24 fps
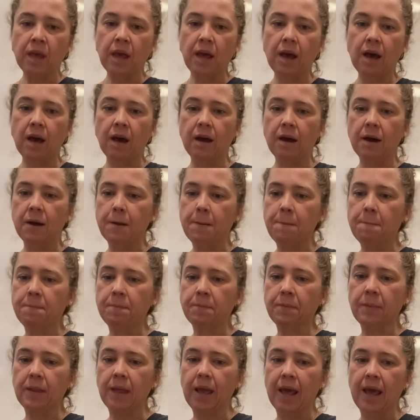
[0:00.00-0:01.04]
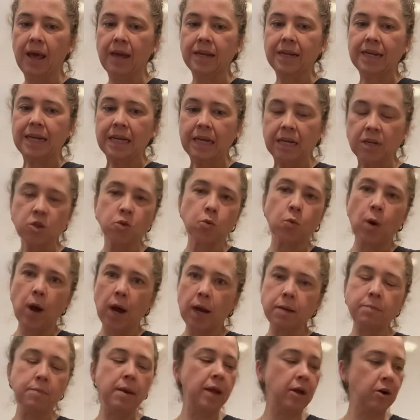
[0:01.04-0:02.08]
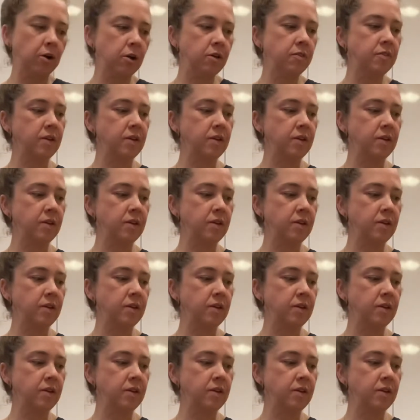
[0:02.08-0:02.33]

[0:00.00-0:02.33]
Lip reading: And each winemaker,